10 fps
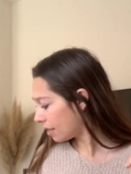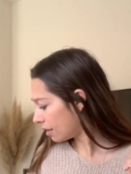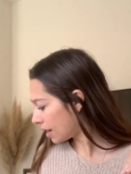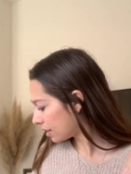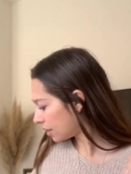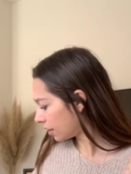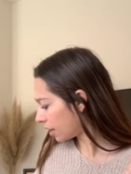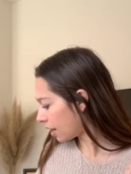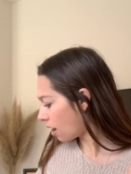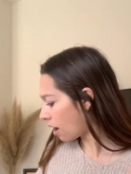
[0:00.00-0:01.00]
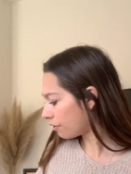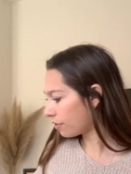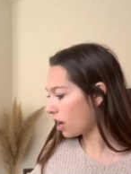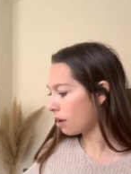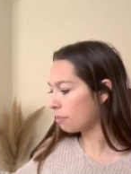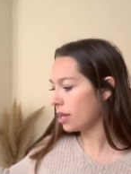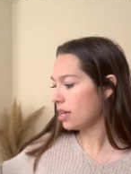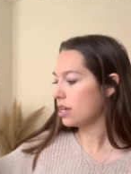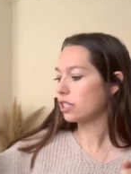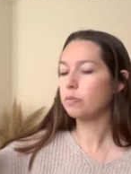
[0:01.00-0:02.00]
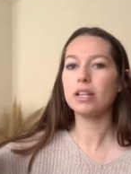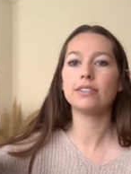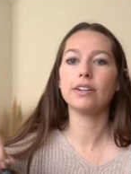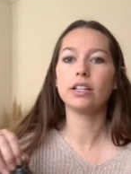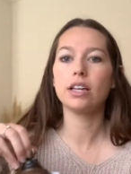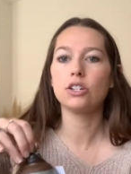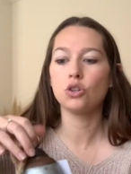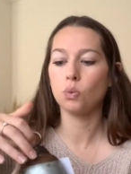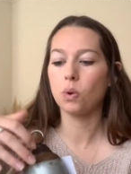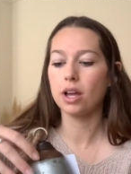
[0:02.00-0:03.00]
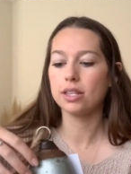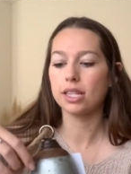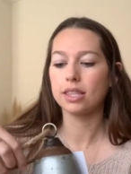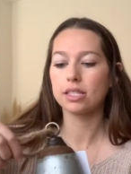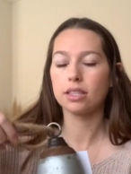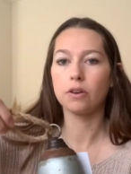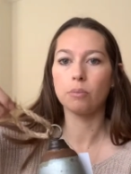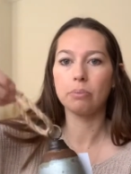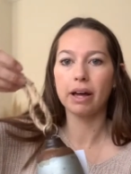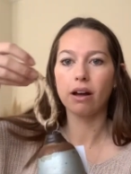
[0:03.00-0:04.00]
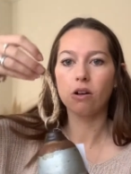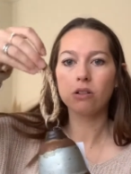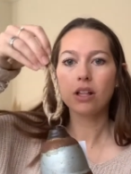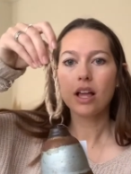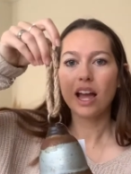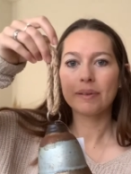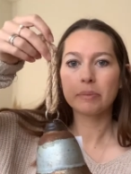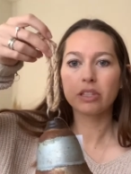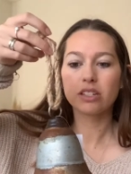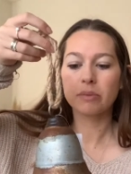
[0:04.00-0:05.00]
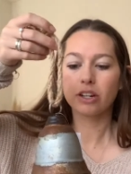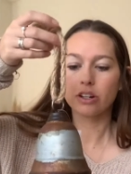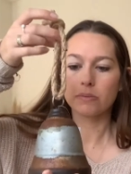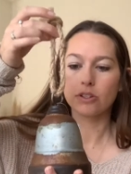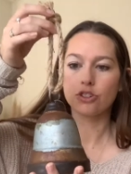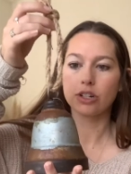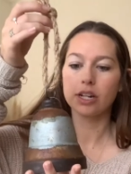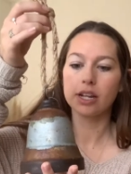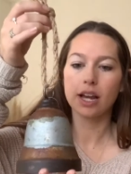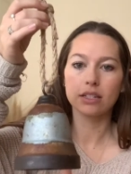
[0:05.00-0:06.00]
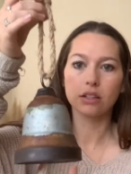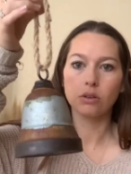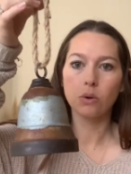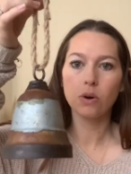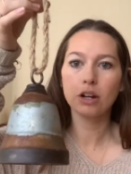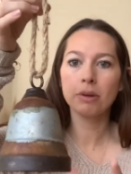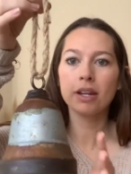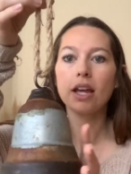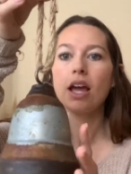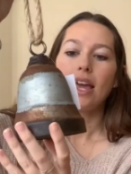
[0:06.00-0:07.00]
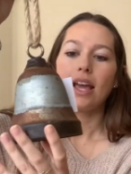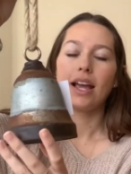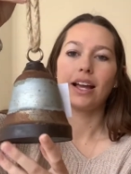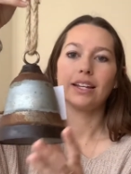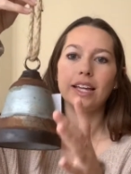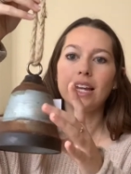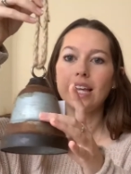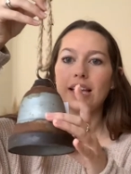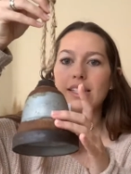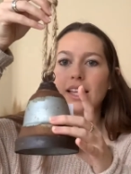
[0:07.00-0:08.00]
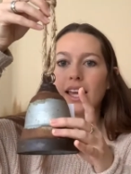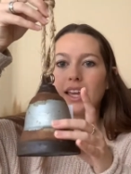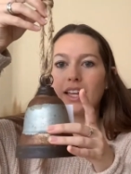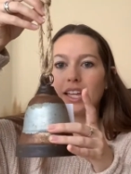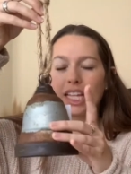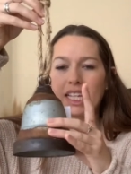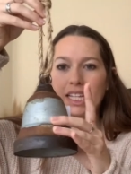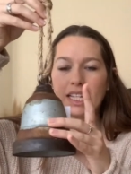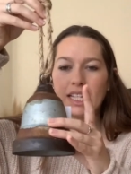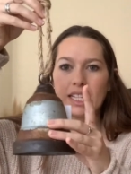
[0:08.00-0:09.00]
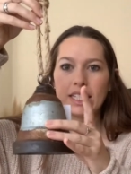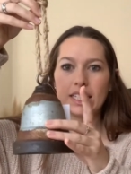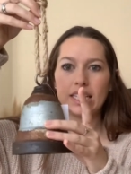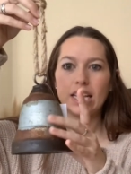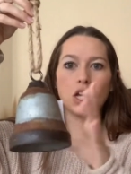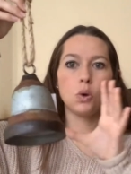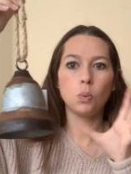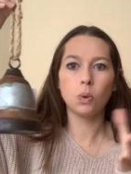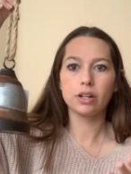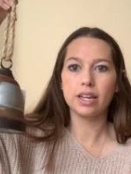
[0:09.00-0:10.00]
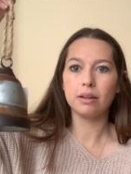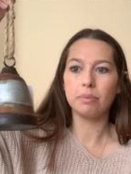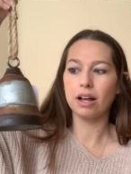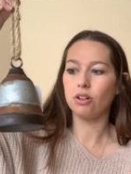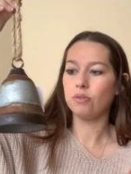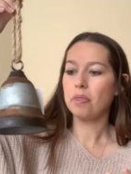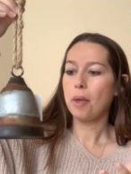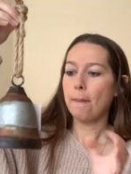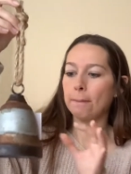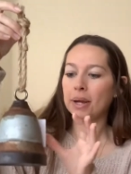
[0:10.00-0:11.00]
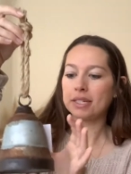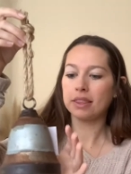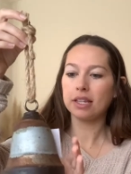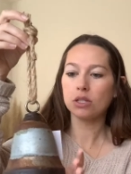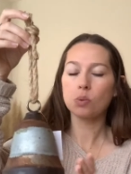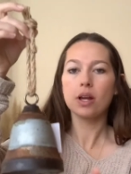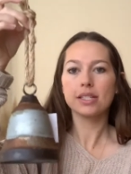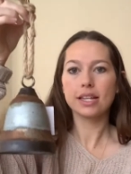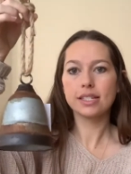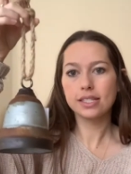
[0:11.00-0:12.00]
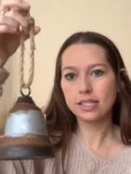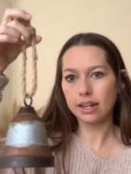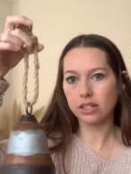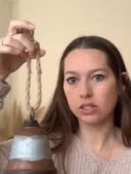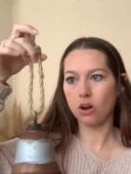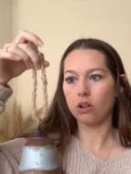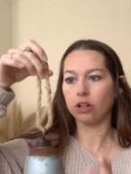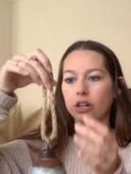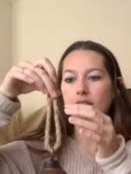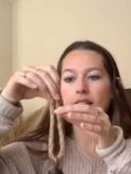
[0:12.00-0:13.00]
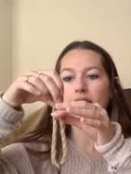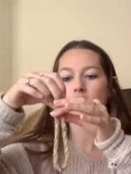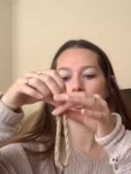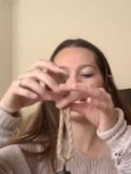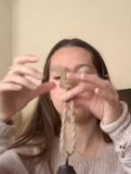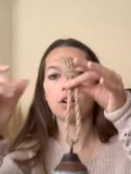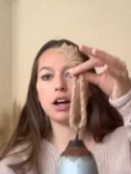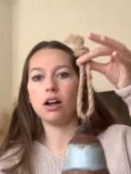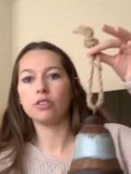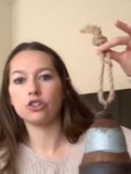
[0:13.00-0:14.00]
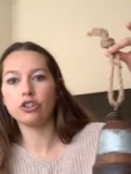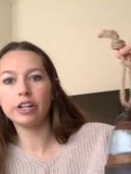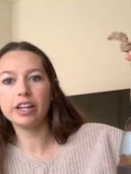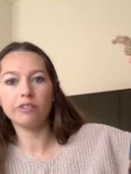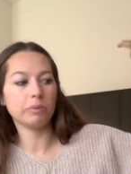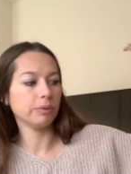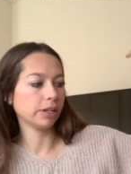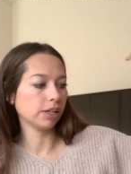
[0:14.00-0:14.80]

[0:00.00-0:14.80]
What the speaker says: the next thing that I got from Spice Village was this little bell. I'm gonna put this on my Christmas tree as a little ornament, and it is a working bell. But this was $6, and I just thought on the tree it would be really